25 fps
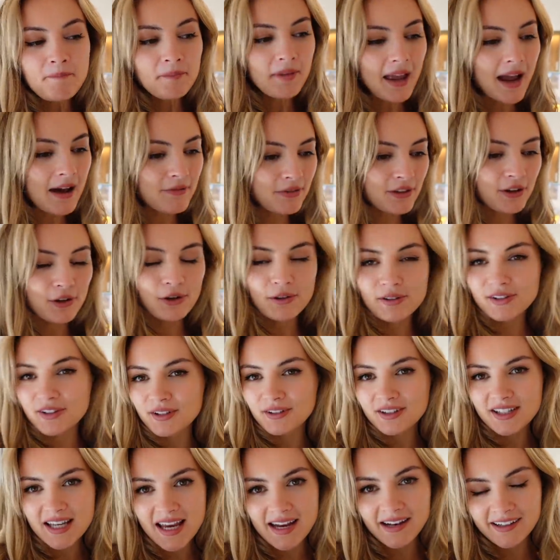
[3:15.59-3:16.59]
have the
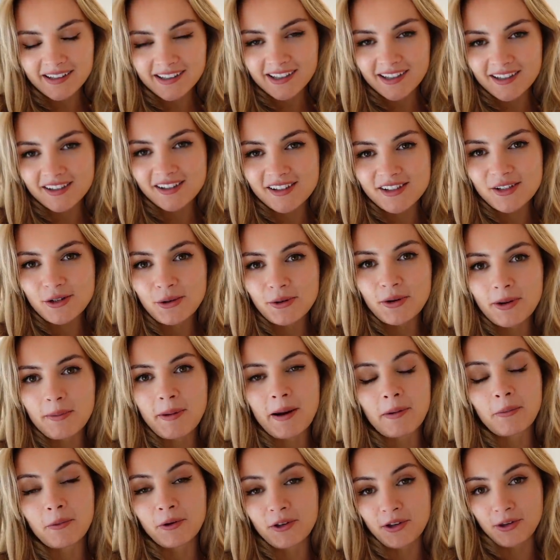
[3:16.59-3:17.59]
consultations, talk
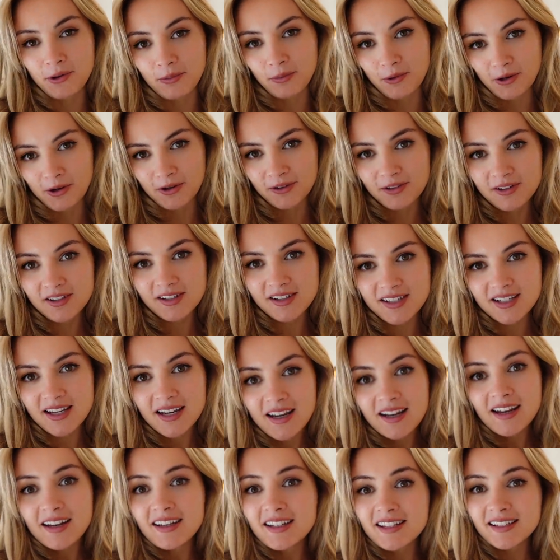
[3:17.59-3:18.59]
about what you want,
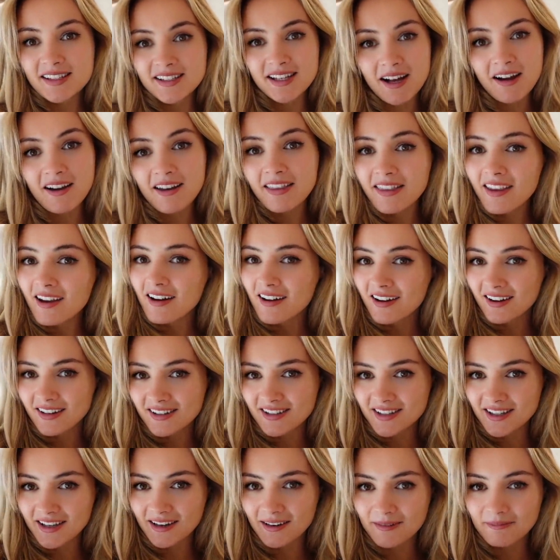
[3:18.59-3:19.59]
design the
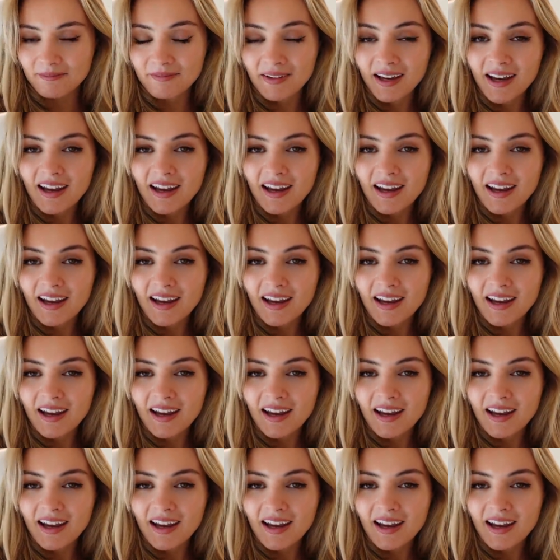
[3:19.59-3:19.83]
item,